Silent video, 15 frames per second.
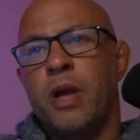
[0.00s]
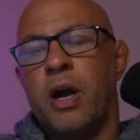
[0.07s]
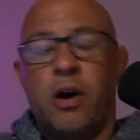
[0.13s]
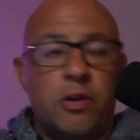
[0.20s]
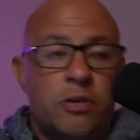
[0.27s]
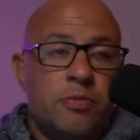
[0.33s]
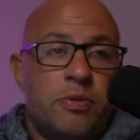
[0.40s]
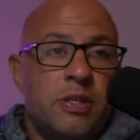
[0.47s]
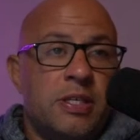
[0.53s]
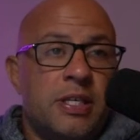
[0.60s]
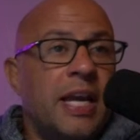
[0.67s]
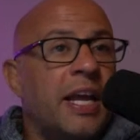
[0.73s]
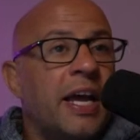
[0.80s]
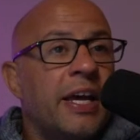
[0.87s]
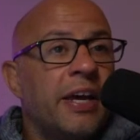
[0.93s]
the
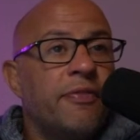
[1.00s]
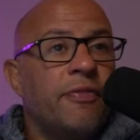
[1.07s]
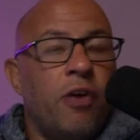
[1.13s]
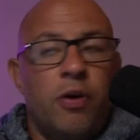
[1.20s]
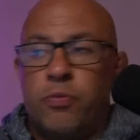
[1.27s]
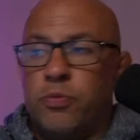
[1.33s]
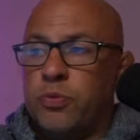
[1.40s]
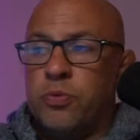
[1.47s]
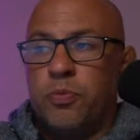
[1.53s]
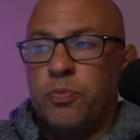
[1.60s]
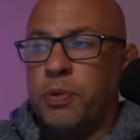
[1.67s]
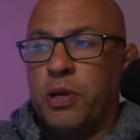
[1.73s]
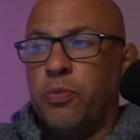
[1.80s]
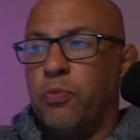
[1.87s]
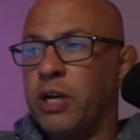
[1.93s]
Sanhagen fight would
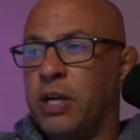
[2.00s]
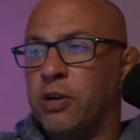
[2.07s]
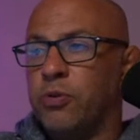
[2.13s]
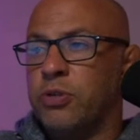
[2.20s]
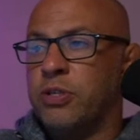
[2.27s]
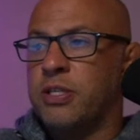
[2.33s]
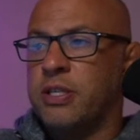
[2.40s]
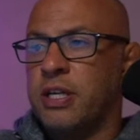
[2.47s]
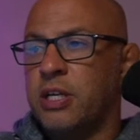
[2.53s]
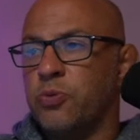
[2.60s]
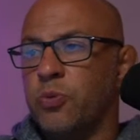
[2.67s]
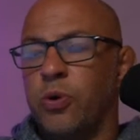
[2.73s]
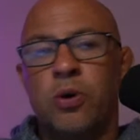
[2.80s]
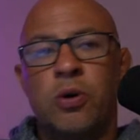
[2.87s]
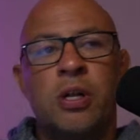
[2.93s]
be really good to see as
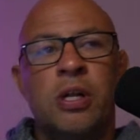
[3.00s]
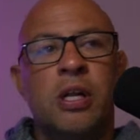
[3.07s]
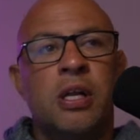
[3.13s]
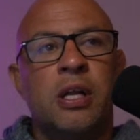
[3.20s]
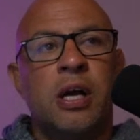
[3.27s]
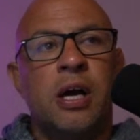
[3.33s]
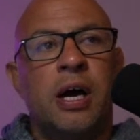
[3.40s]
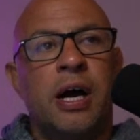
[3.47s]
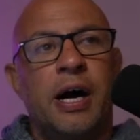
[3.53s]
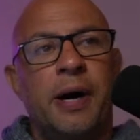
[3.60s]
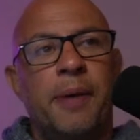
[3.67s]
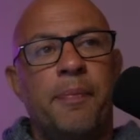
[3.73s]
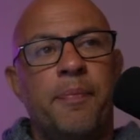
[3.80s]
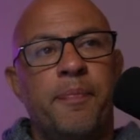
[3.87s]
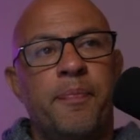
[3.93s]
well.
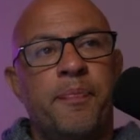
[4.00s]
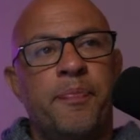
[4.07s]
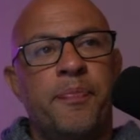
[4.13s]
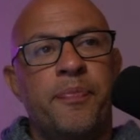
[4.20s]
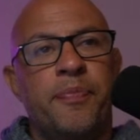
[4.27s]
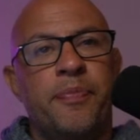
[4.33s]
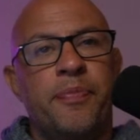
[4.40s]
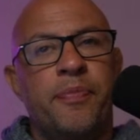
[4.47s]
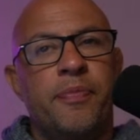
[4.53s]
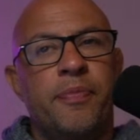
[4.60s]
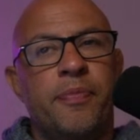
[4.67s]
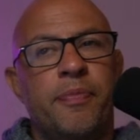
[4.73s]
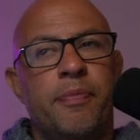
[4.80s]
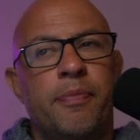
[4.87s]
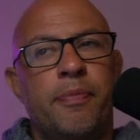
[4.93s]
Um,
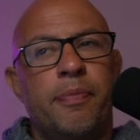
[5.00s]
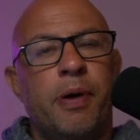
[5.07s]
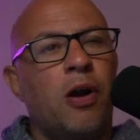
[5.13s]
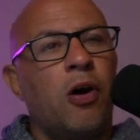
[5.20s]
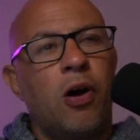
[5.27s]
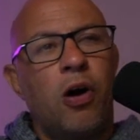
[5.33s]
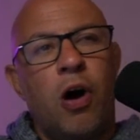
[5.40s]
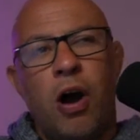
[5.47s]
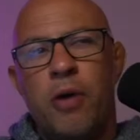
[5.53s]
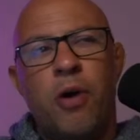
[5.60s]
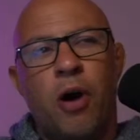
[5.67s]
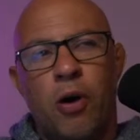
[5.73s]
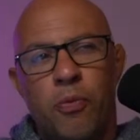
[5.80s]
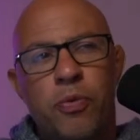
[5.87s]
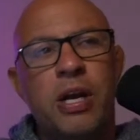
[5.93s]
but
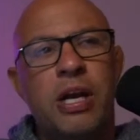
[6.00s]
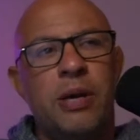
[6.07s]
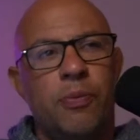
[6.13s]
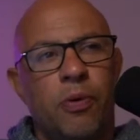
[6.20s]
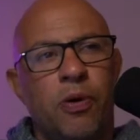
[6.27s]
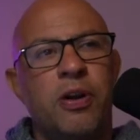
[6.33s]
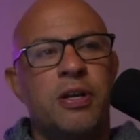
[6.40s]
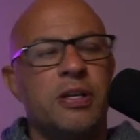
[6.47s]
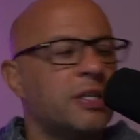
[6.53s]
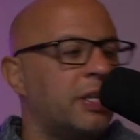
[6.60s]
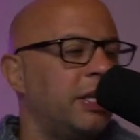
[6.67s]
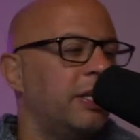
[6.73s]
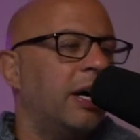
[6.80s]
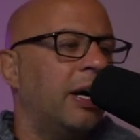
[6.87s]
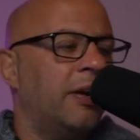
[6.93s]
I really wanted to
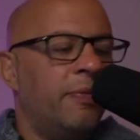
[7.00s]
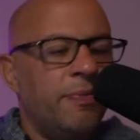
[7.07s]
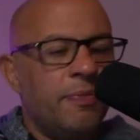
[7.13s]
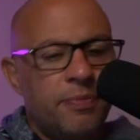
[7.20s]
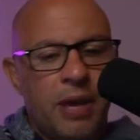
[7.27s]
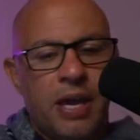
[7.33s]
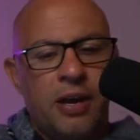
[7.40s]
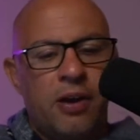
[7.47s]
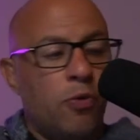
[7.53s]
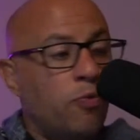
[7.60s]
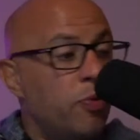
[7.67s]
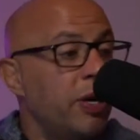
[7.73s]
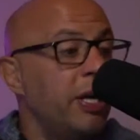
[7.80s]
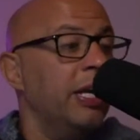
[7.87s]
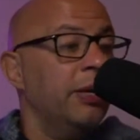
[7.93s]
see that, man. I
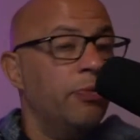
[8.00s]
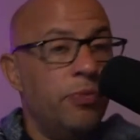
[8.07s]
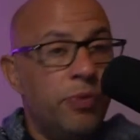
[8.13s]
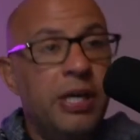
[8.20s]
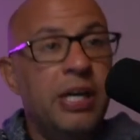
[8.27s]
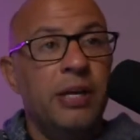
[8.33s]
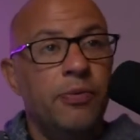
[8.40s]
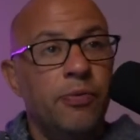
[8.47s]
really, really,